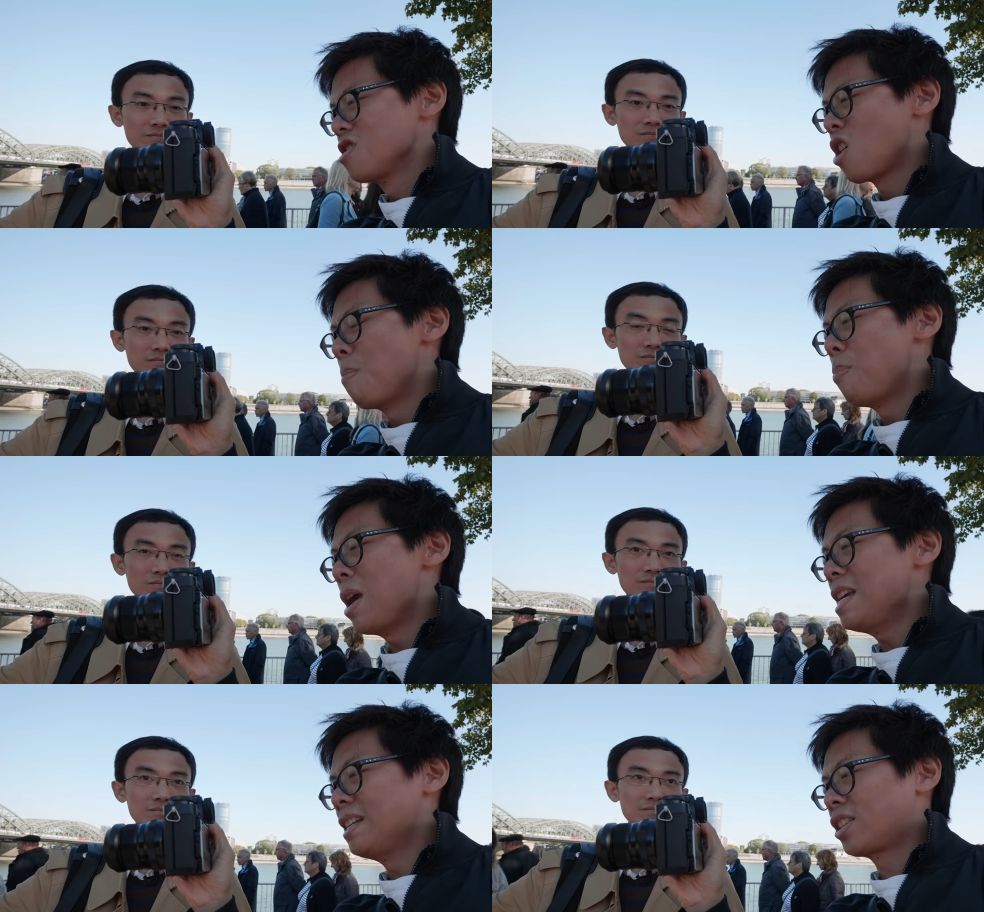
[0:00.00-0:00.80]

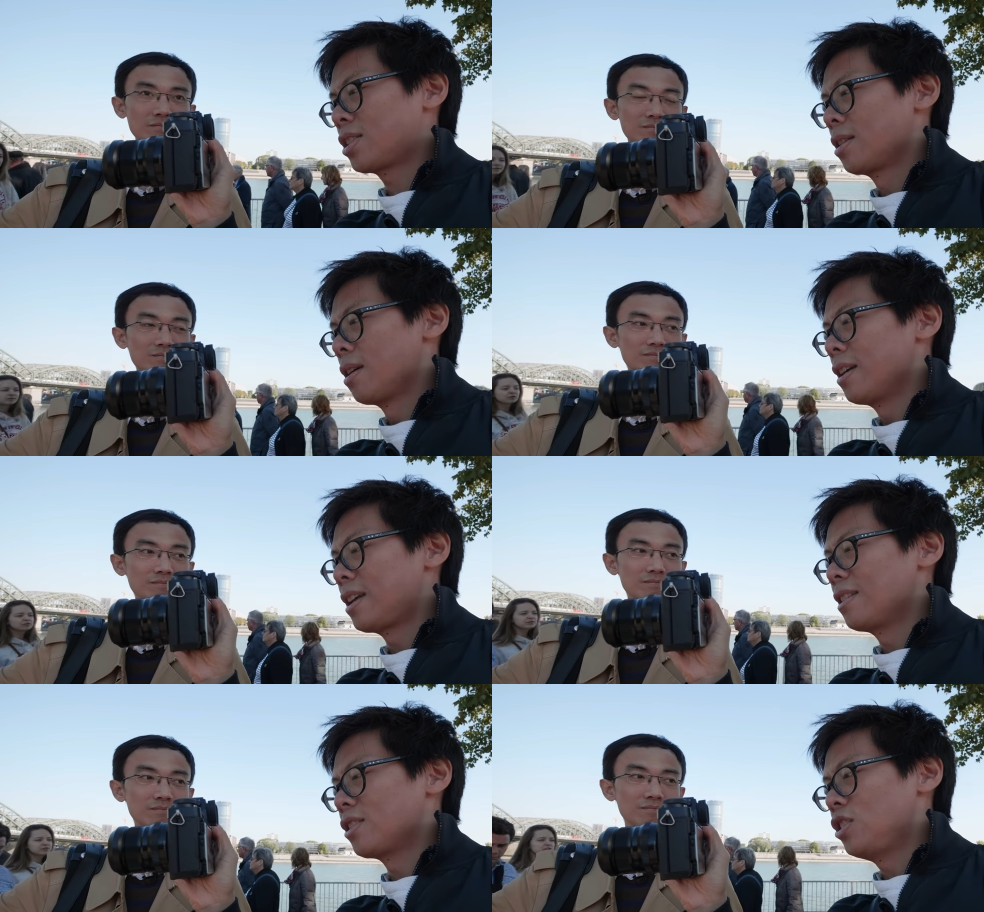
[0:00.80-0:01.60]
Speaker 1: competes
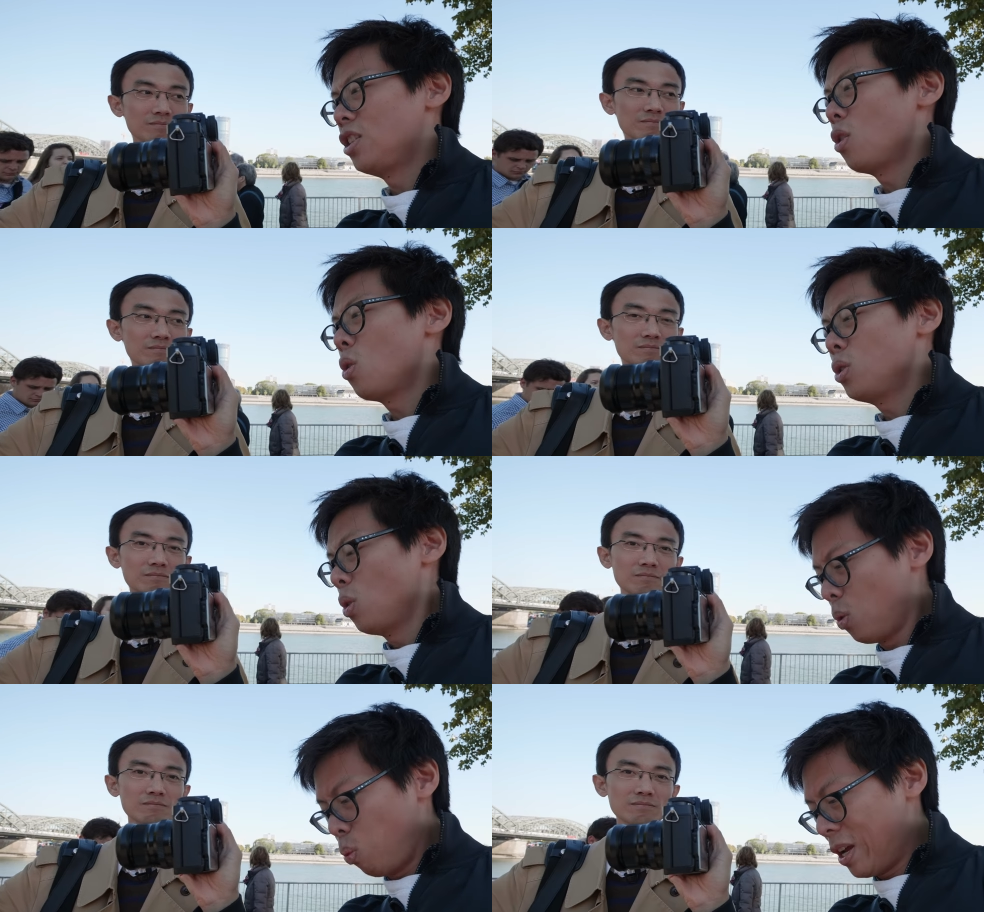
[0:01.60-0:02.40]
against your
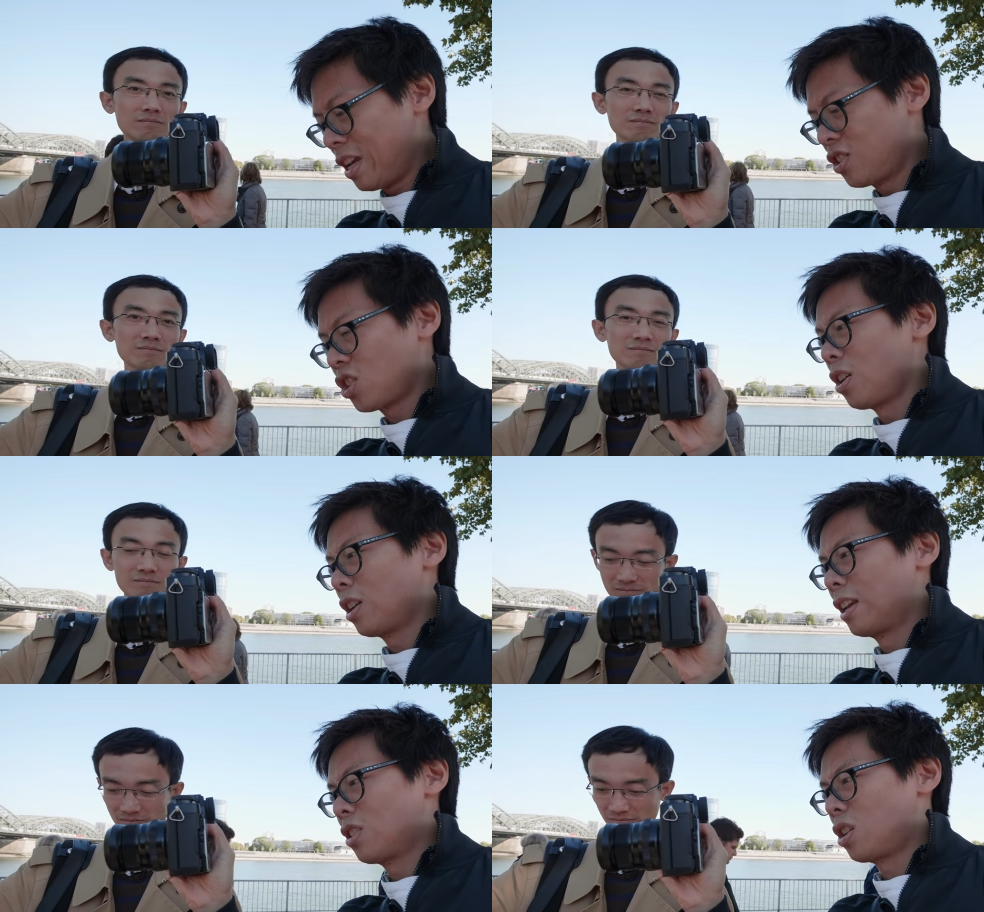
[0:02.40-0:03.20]
your wicked
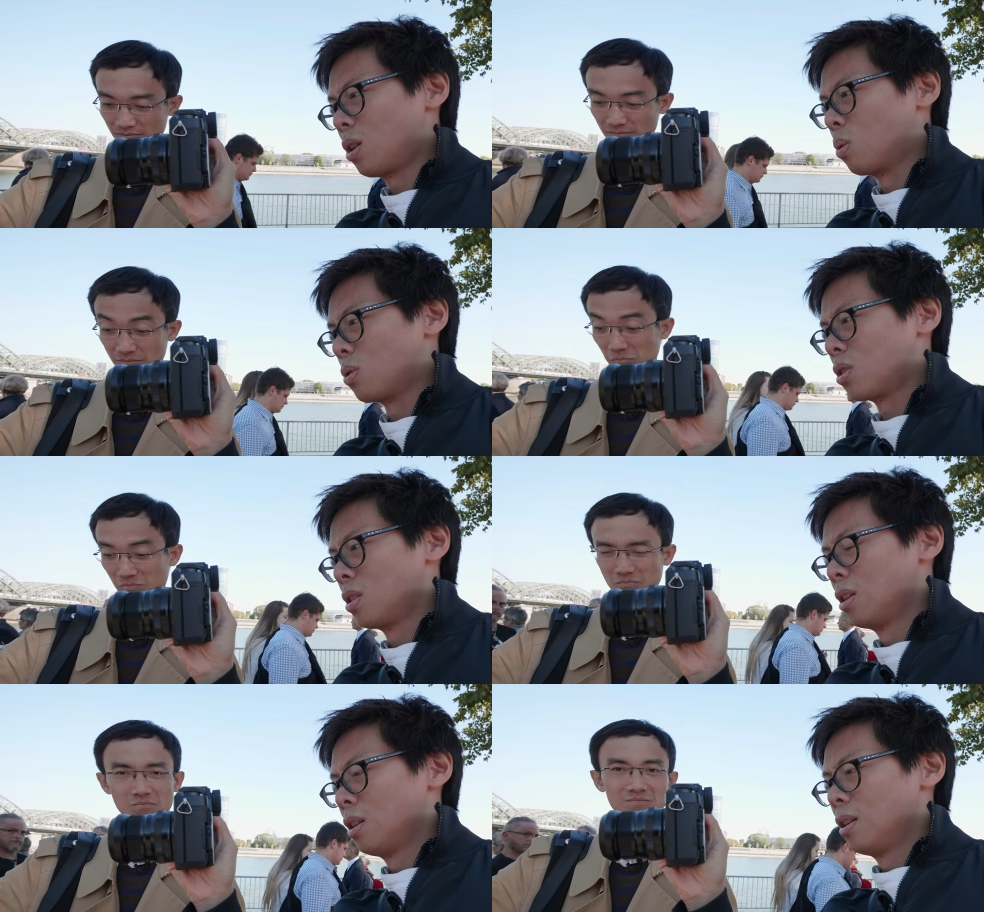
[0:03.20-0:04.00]
cycling skills.
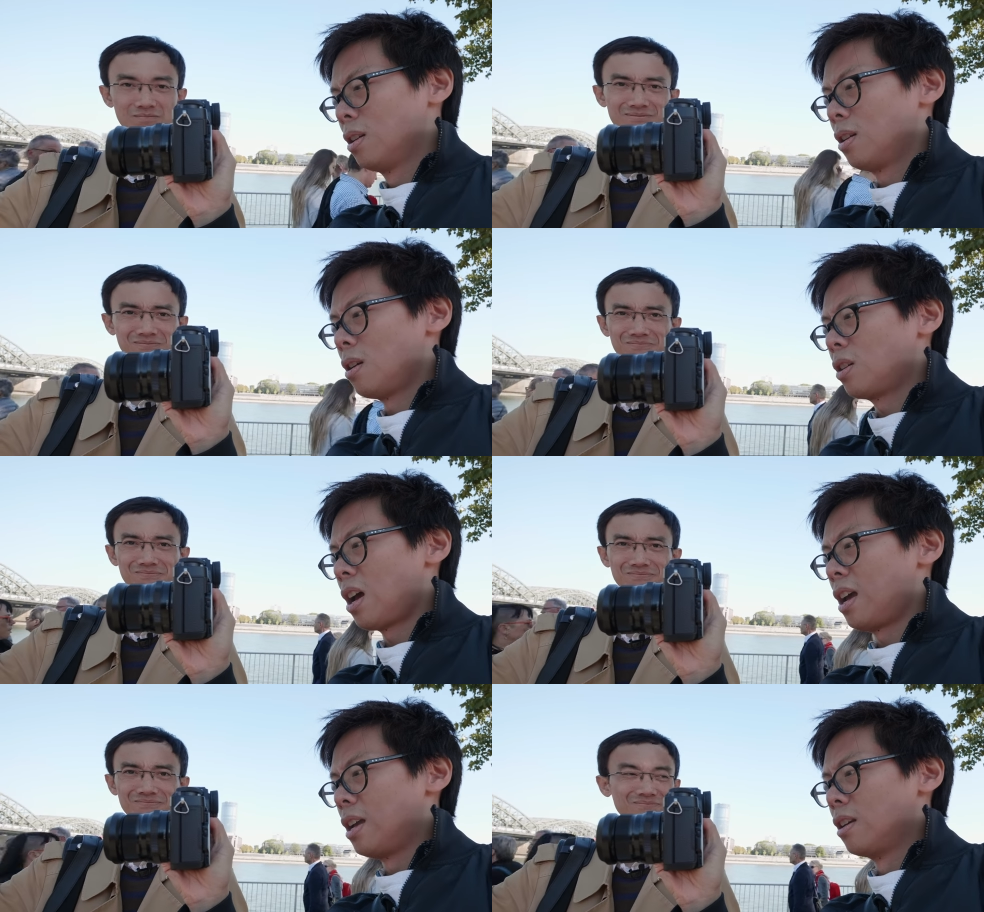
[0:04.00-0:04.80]

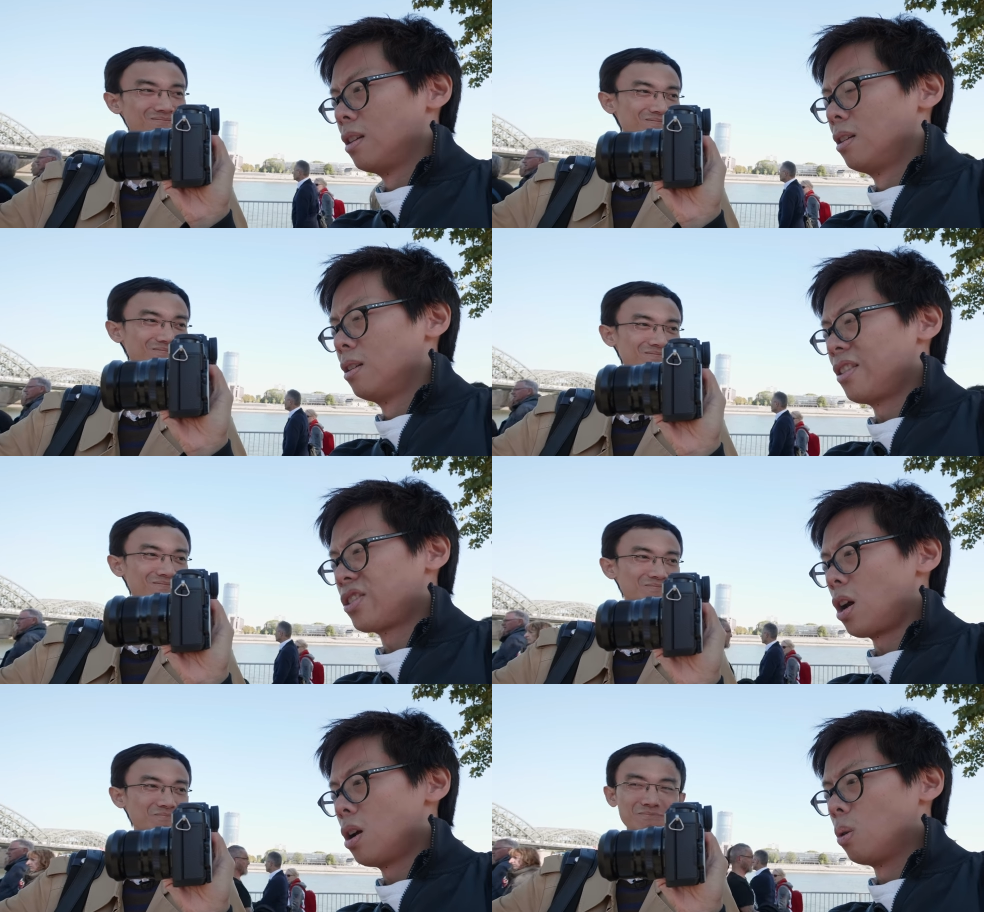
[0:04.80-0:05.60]
Okay,
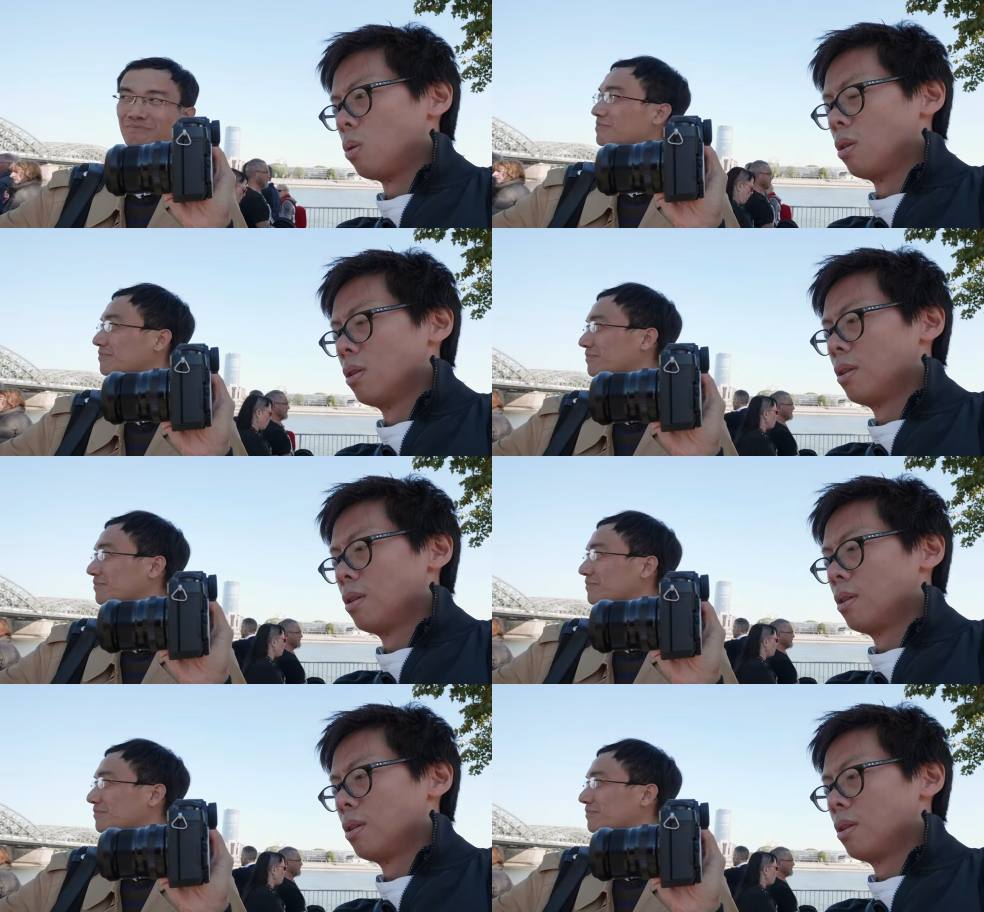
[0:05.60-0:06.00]
let's go.